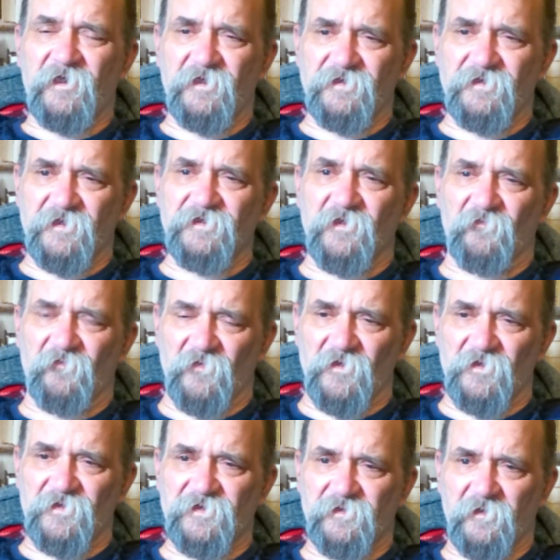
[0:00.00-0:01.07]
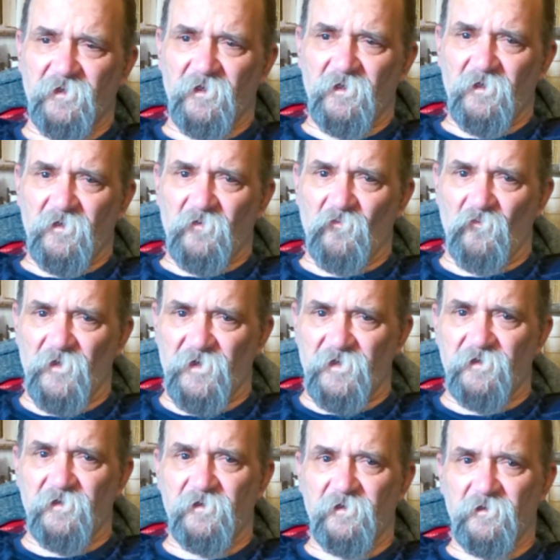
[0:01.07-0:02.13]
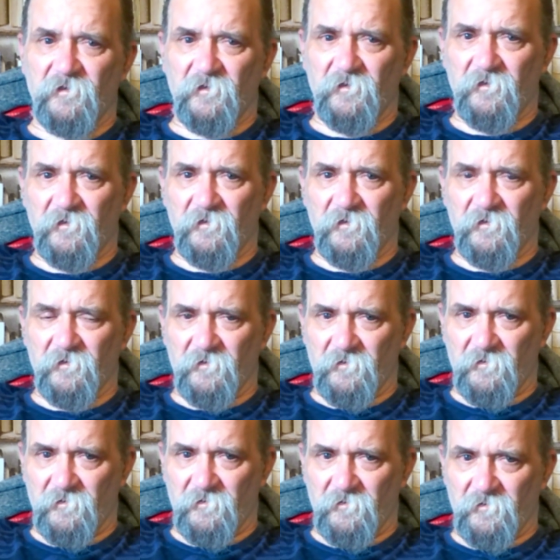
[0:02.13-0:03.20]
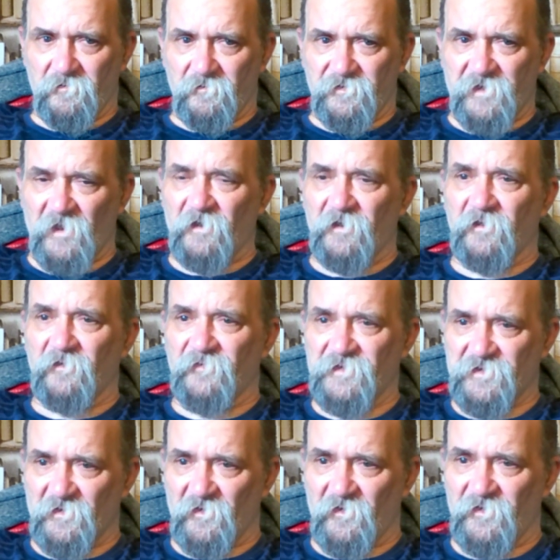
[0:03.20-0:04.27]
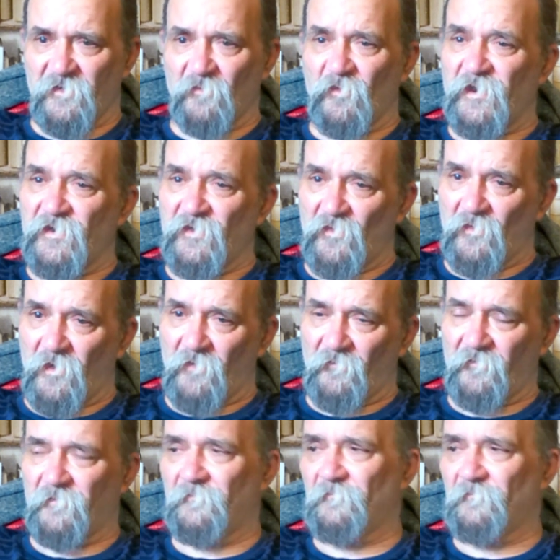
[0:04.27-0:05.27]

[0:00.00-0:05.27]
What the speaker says: is the first written telling of the story that we know of,